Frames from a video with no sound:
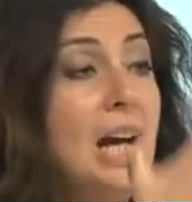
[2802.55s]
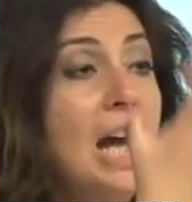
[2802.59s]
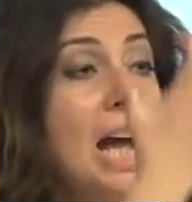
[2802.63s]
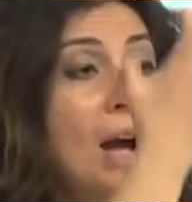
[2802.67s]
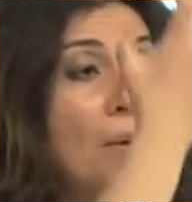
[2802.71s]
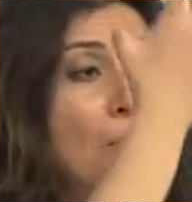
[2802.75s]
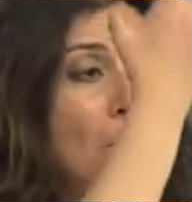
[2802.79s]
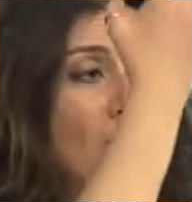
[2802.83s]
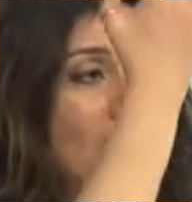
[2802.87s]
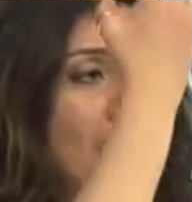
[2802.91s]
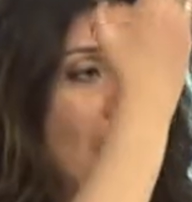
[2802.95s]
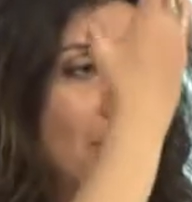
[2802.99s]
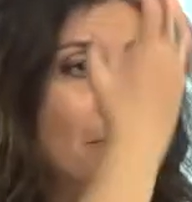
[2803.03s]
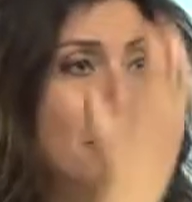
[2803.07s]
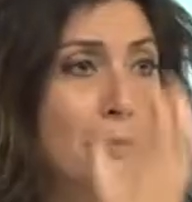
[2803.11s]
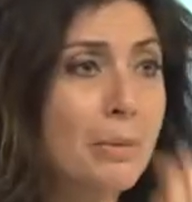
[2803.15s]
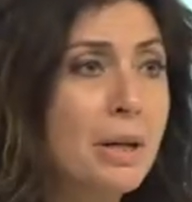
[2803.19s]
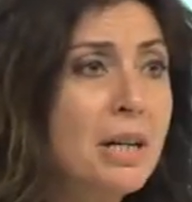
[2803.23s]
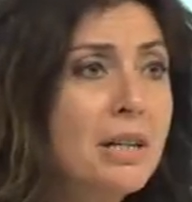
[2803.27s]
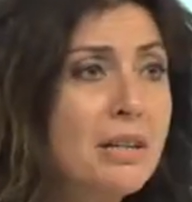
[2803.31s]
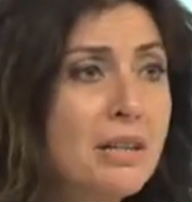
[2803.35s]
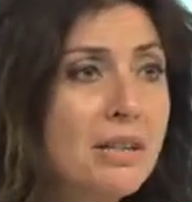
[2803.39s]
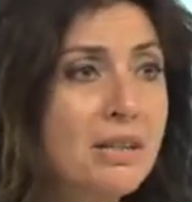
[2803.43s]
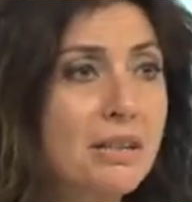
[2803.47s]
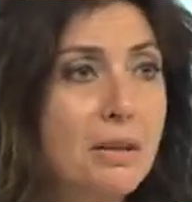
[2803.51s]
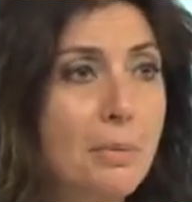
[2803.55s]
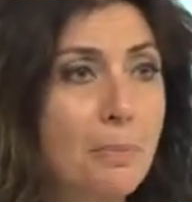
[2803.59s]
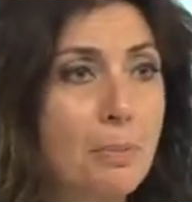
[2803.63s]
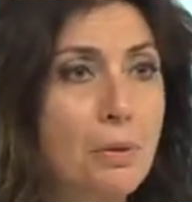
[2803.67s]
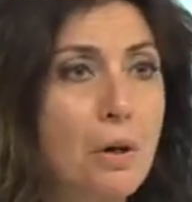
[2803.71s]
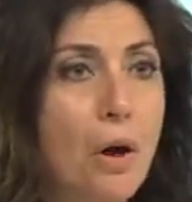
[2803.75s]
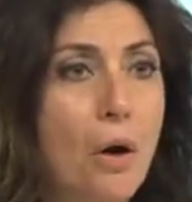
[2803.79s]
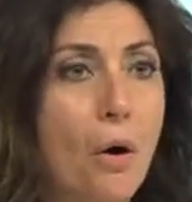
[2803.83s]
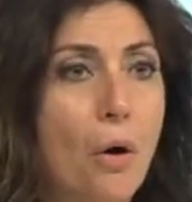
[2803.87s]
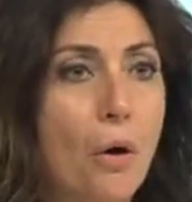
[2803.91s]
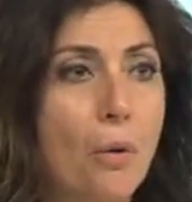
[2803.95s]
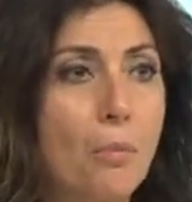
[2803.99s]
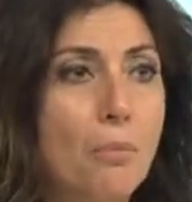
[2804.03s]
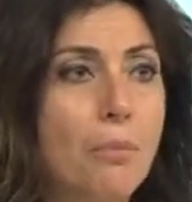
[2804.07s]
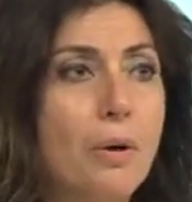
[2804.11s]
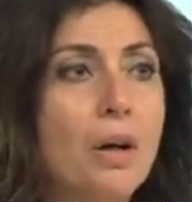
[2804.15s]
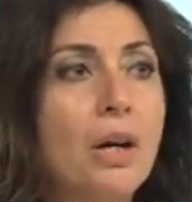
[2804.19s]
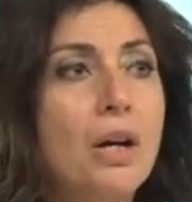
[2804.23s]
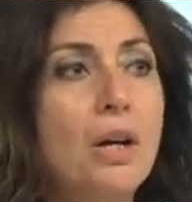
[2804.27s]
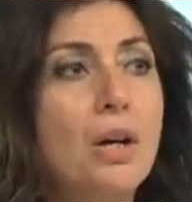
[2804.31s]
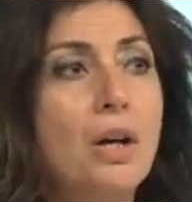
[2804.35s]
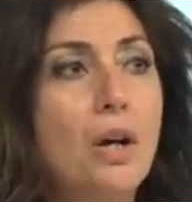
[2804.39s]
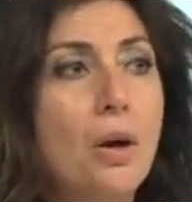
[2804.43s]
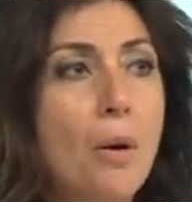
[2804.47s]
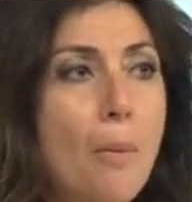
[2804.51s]
And when I immerse the probe,
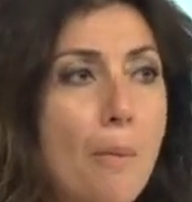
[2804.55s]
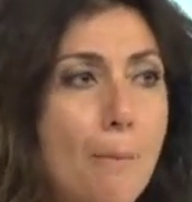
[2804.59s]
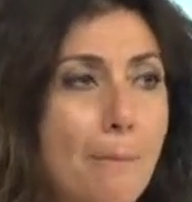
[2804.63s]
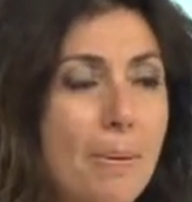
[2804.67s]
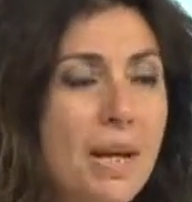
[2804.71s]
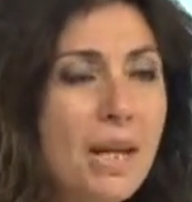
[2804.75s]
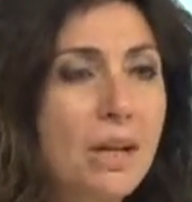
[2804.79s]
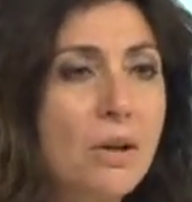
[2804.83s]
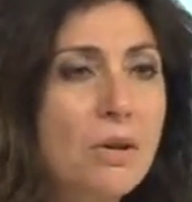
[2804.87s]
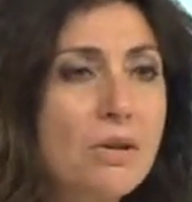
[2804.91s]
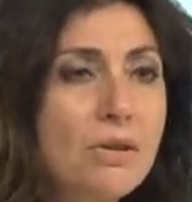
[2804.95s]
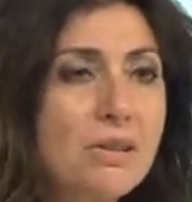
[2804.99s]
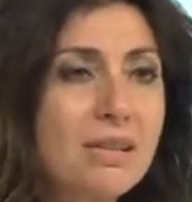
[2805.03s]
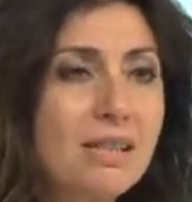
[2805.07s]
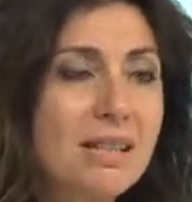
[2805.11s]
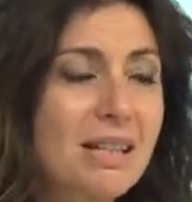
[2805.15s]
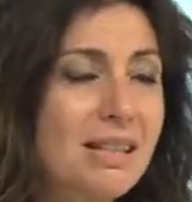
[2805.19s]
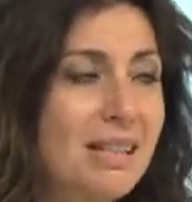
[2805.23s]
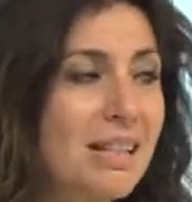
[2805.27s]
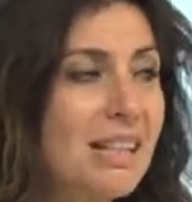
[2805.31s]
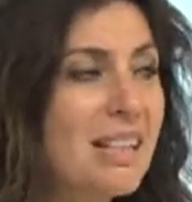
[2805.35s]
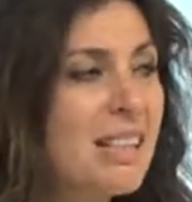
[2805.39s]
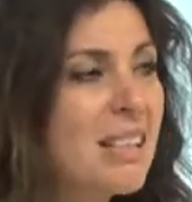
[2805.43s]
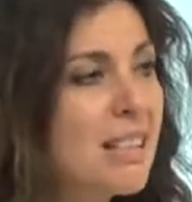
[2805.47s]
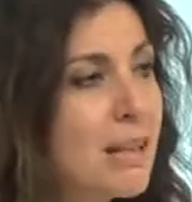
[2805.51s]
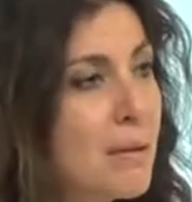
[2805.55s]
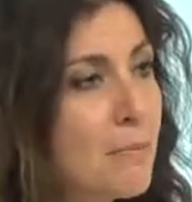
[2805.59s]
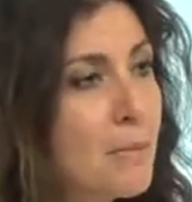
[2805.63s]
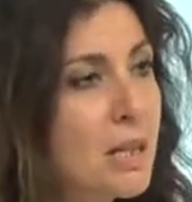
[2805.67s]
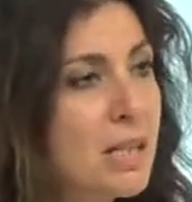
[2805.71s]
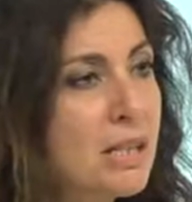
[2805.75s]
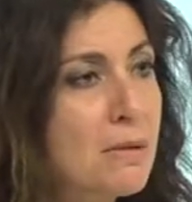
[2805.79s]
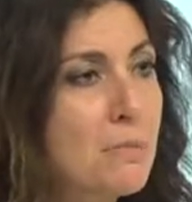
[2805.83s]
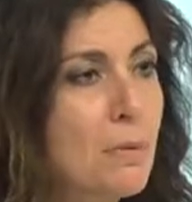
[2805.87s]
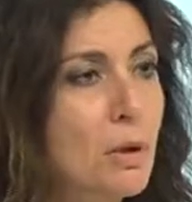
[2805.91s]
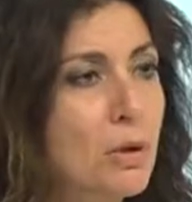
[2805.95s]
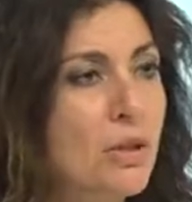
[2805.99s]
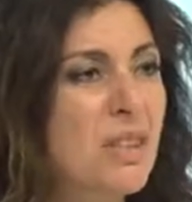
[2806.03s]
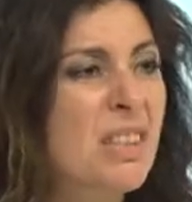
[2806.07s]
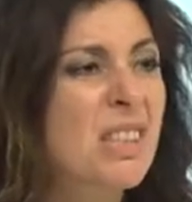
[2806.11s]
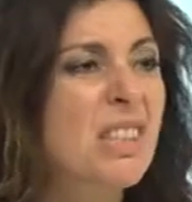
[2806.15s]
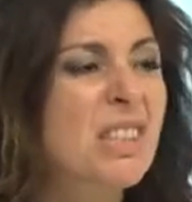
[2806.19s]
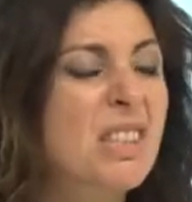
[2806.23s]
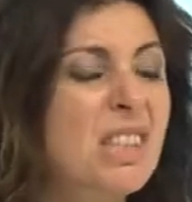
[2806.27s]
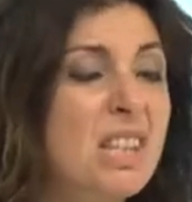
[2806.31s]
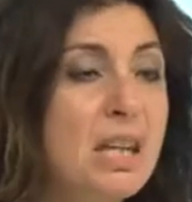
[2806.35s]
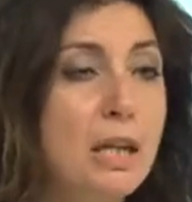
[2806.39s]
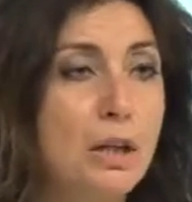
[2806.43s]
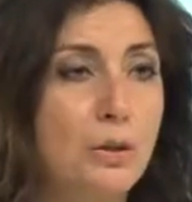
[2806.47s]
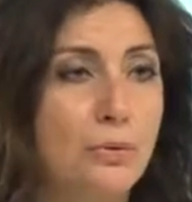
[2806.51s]
because the system is more
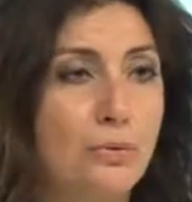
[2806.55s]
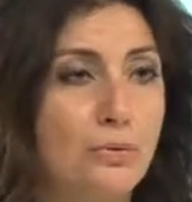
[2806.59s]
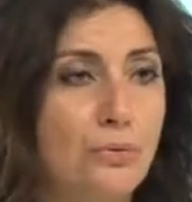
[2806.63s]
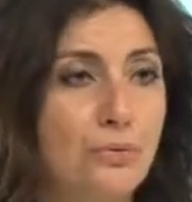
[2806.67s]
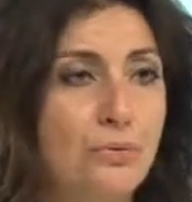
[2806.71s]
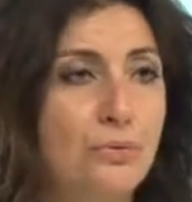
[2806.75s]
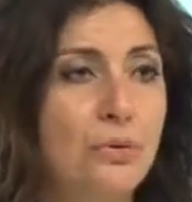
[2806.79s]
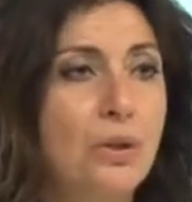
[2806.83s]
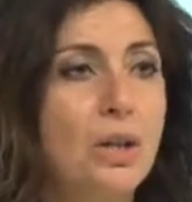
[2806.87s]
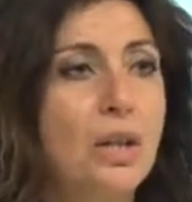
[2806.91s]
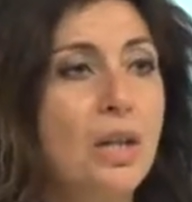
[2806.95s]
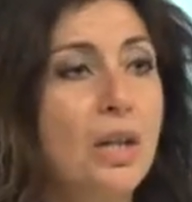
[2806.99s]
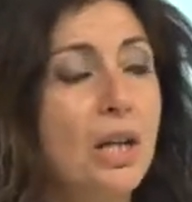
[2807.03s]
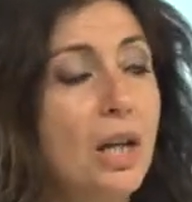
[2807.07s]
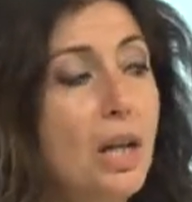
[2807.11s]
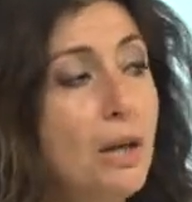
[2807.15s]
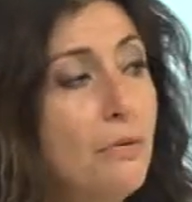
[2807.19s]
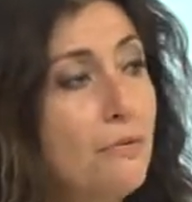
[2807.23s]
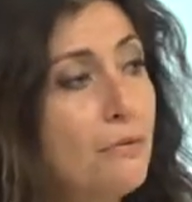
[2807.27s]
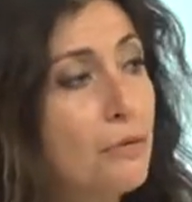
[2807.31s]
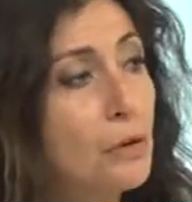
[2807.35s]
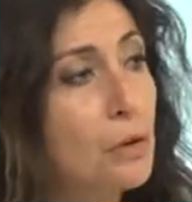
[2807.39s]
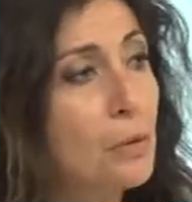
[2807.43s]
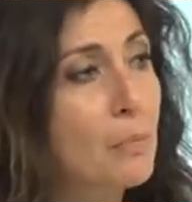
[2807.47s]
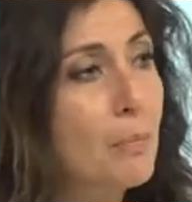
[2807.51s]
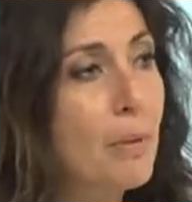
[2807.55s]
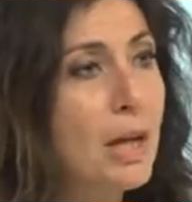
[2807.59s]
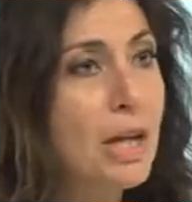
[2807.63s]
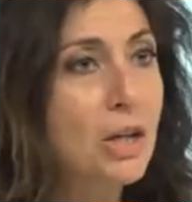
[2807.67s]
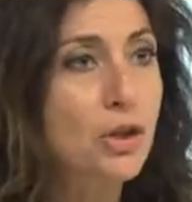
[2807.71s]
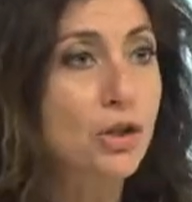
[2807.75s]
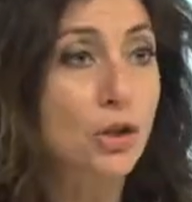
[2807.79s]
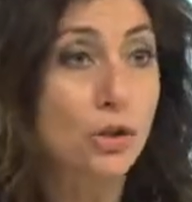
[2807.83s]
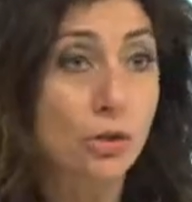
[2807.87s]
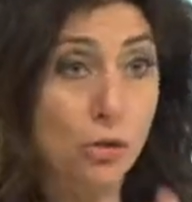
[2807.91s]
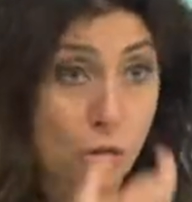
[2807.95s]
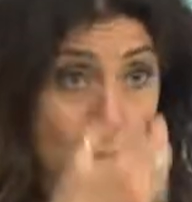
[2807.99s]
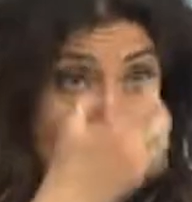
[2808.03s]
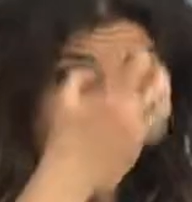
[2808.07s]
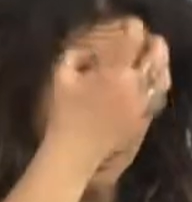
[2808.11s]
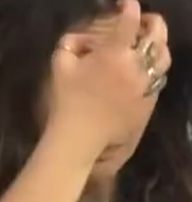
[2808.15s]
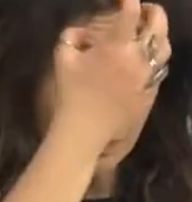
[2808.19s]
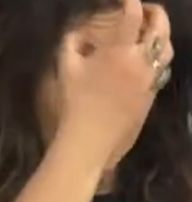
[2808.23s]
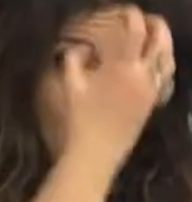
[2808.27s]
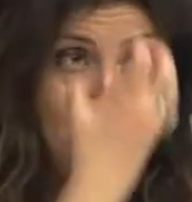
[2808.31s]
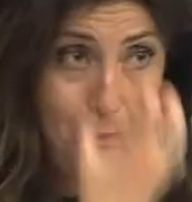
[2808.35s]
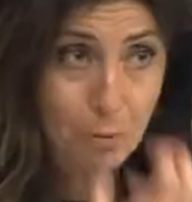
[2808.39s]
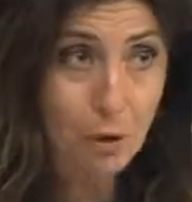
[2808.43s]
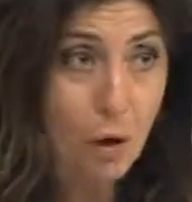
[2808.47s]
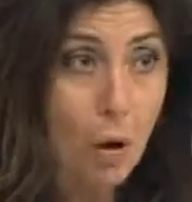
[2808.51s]
stiff information, so the,
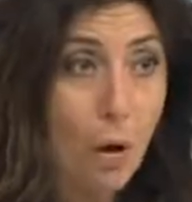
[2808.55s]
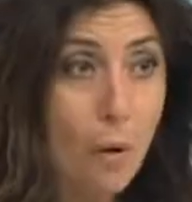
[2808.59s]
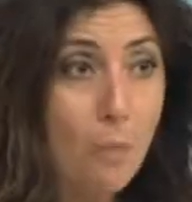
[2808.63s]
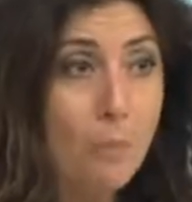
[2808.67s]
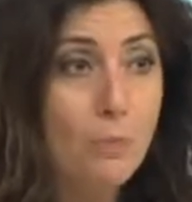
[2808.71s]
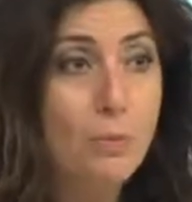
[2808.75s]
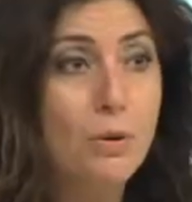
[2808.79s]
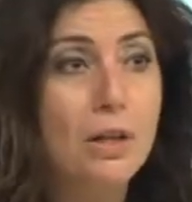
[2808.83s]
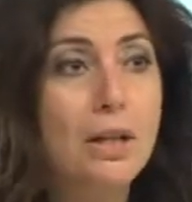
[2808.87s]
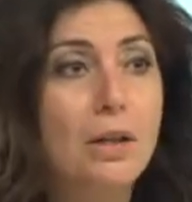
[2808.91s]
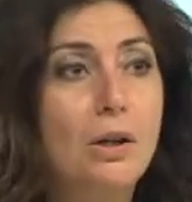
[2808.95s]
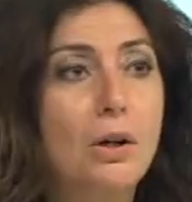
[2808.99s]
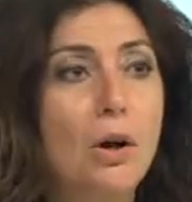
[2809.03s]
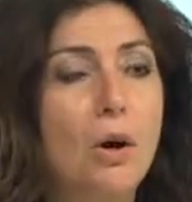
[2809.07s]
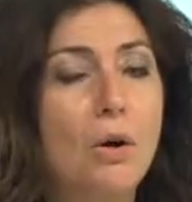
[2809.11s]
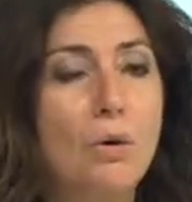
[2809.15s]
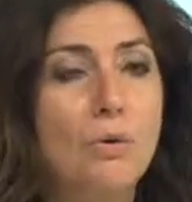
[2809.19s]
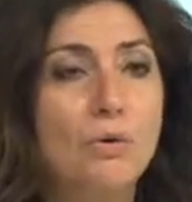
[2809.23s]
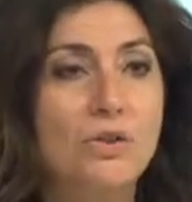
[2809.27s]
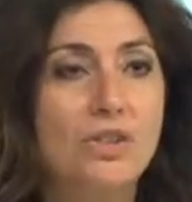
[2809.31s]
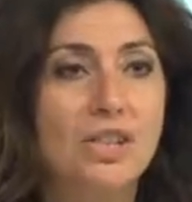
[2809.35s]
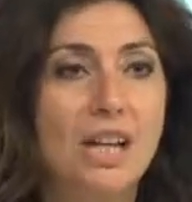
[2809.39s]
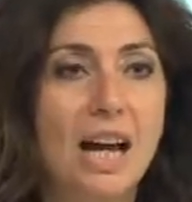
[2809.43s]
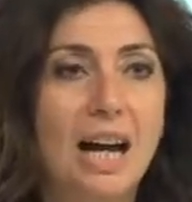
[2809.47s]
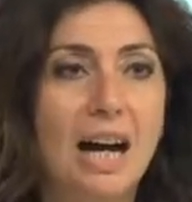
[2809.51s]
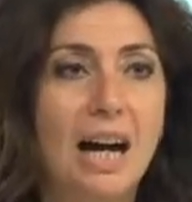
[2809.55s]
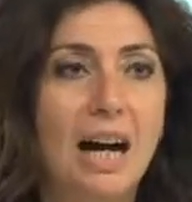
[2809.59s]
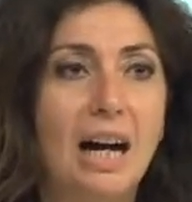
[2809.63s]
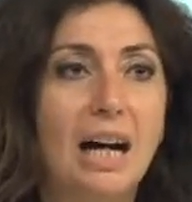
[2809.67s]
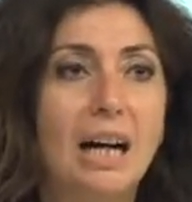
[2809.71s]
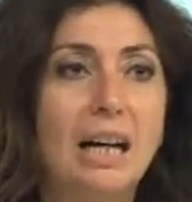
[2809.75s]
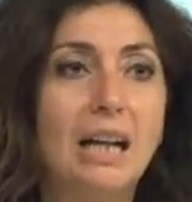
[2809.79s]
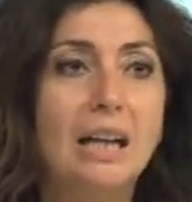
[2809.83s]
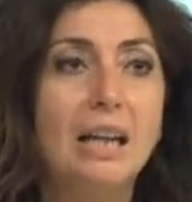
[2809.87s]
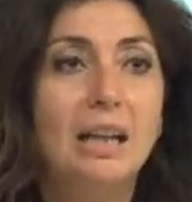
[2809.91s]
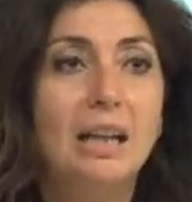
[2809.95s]
the probe will cause a